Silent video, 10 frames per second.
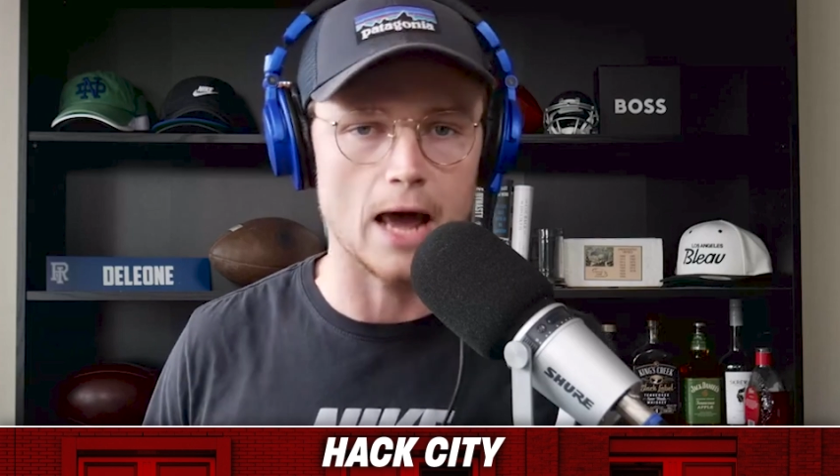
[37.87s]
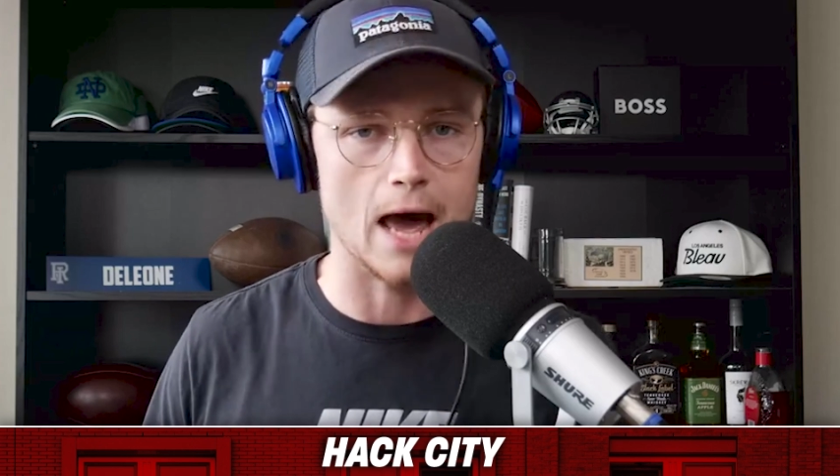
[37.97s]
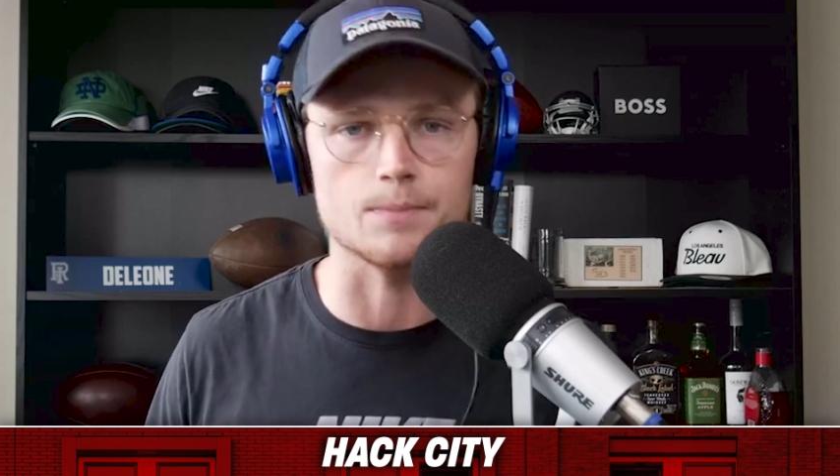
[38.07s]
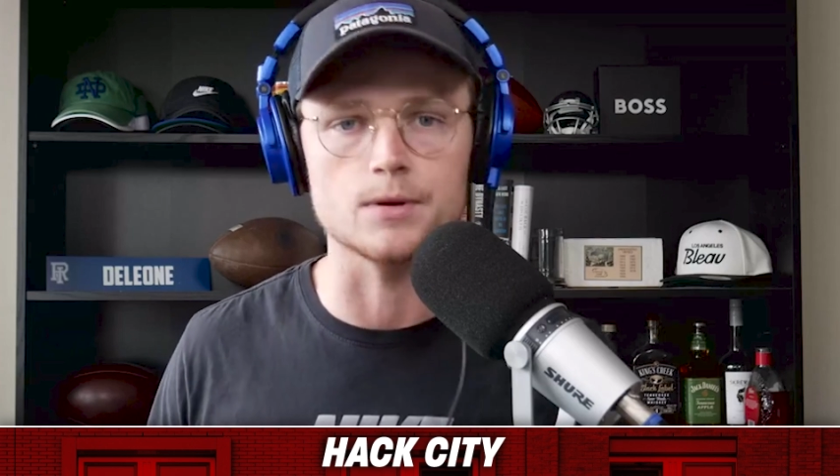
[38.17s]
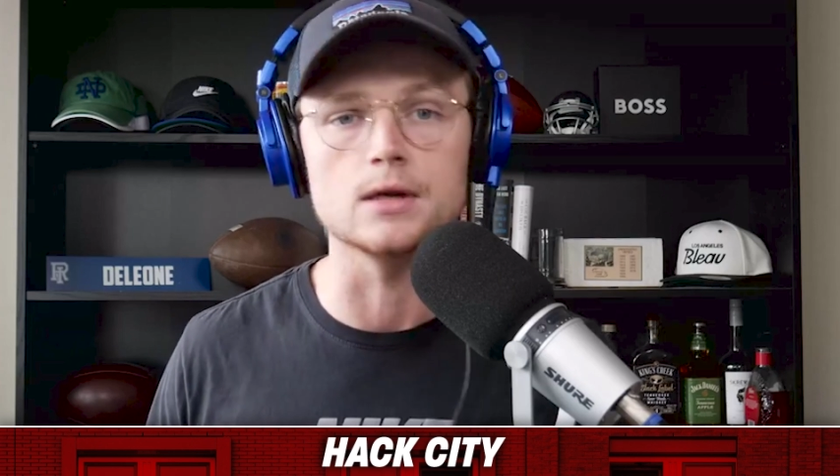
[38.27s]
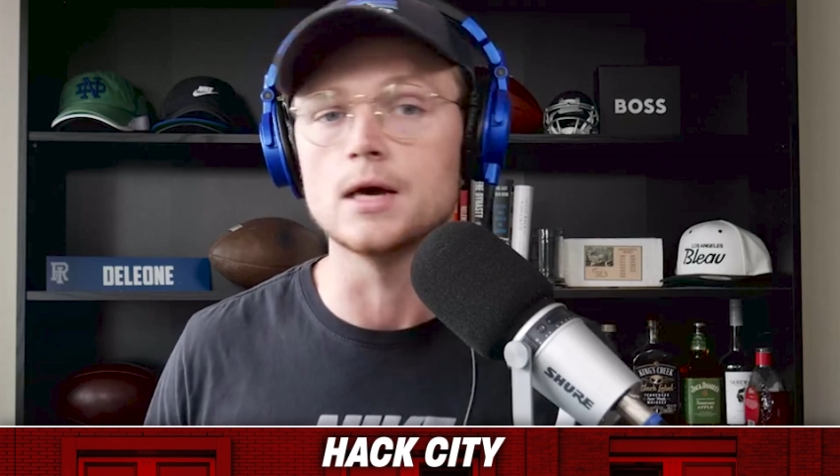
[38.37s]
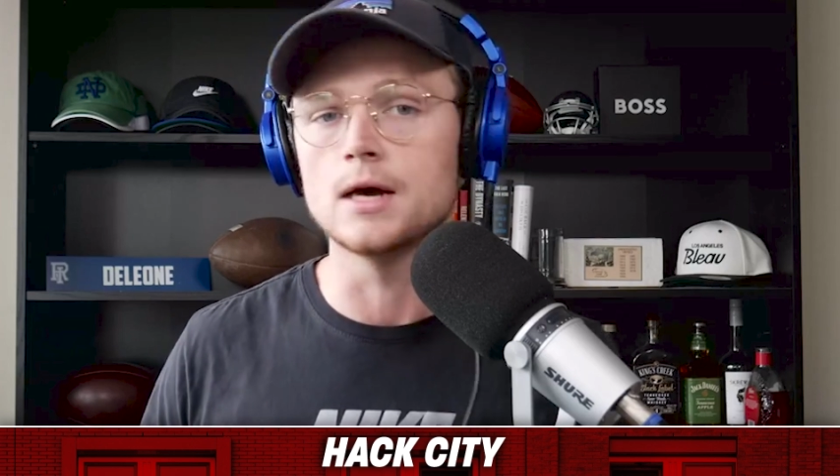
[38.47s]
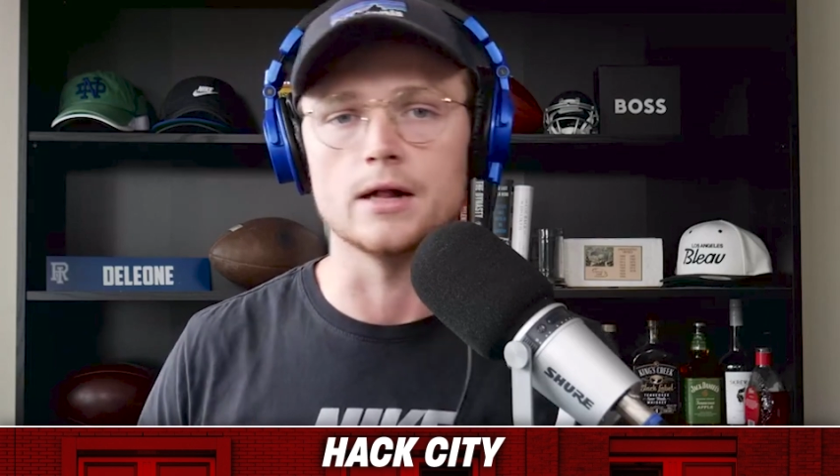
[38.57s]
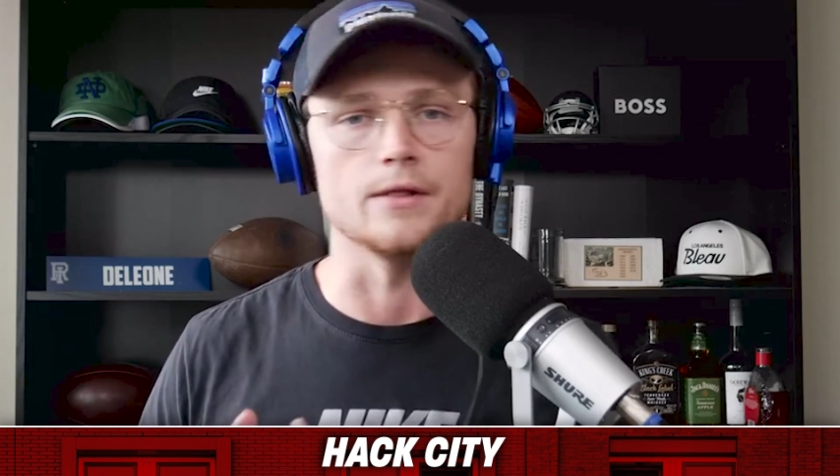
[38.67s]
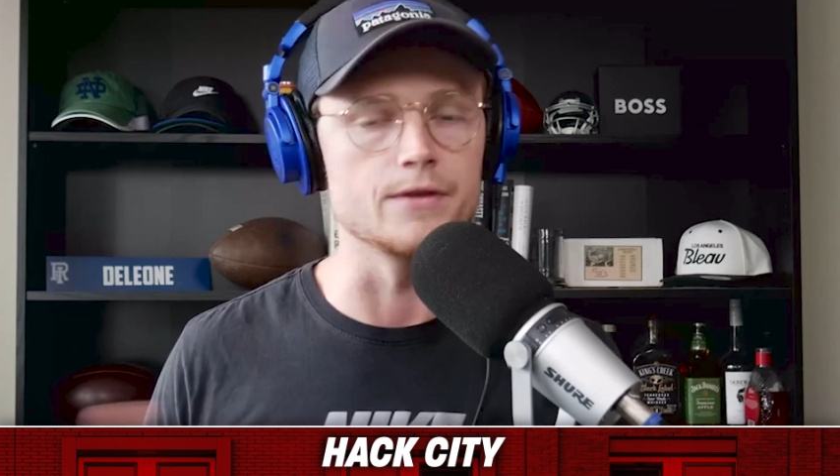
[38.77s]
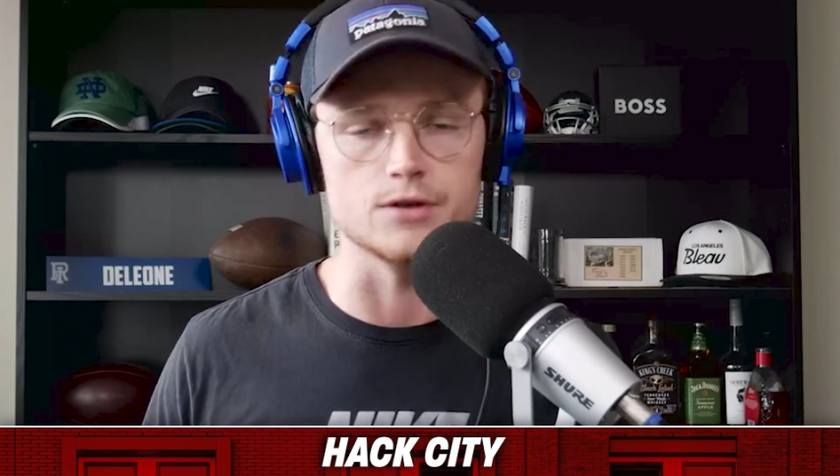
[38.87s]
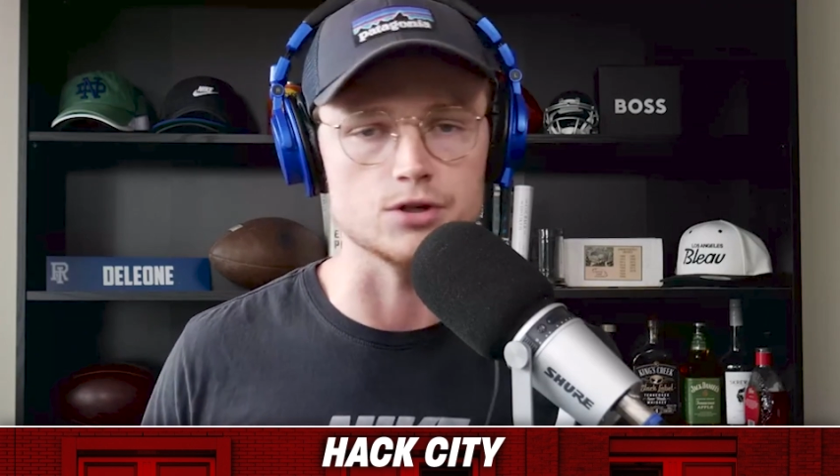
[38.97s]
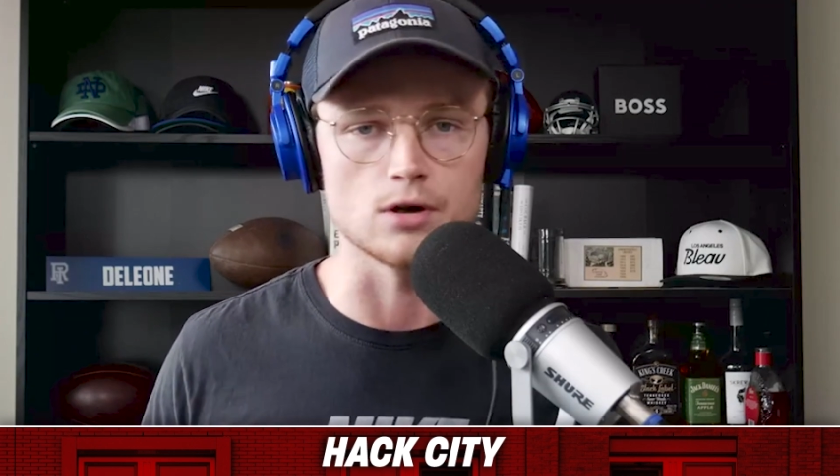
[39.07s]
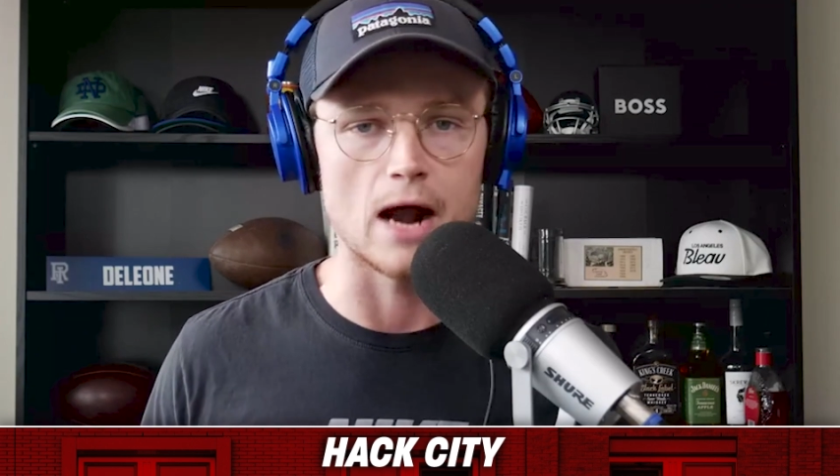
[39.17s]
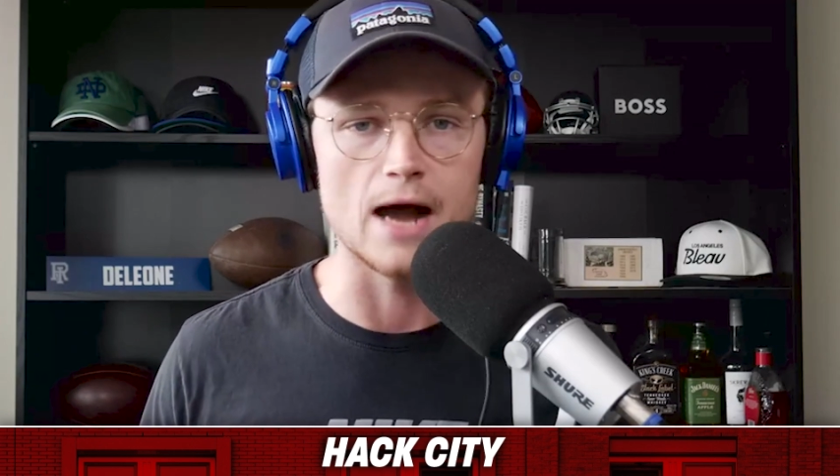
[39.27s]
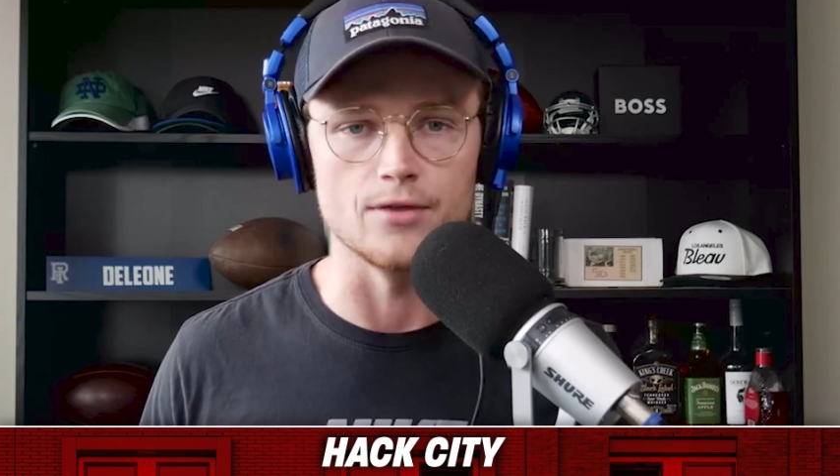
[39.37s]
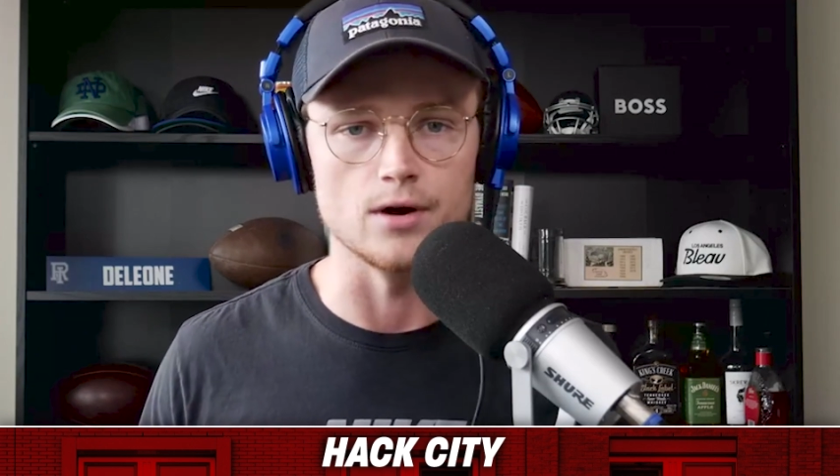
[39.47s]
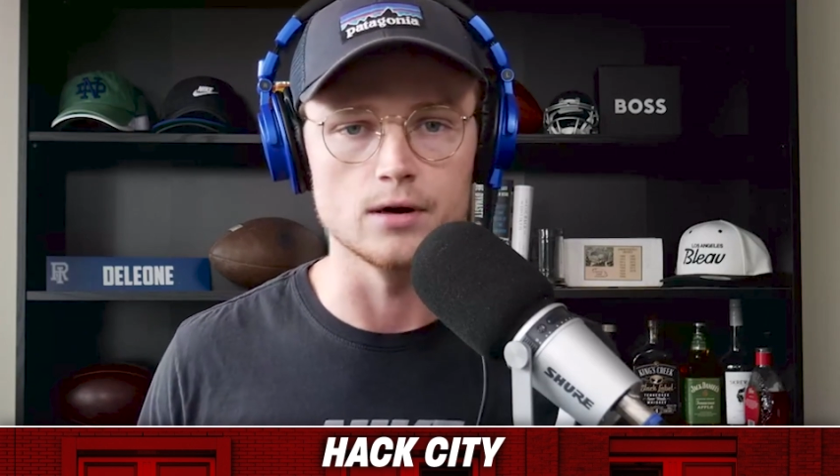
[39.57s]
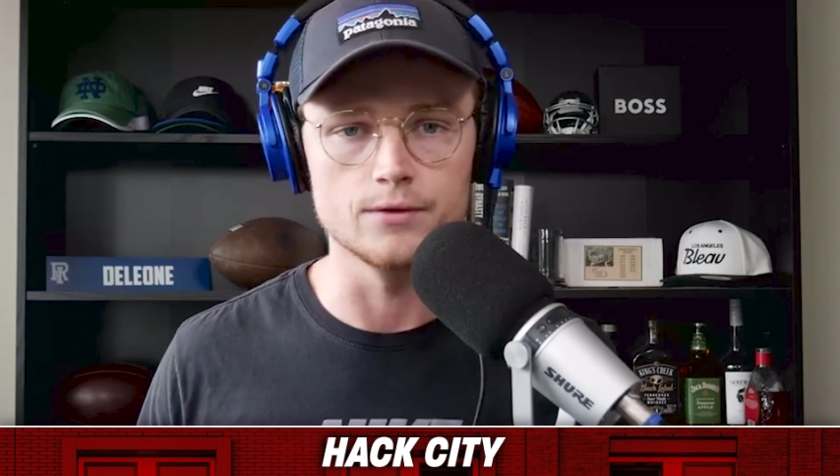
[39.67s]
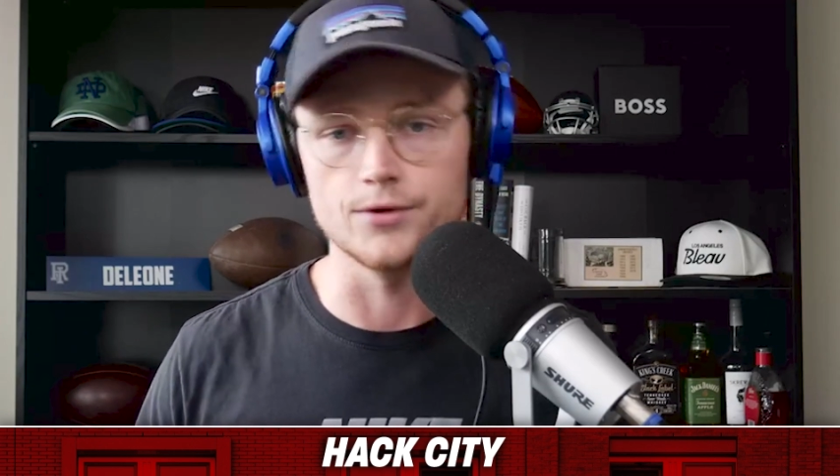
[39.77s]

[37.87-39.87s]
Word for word: happen this year either.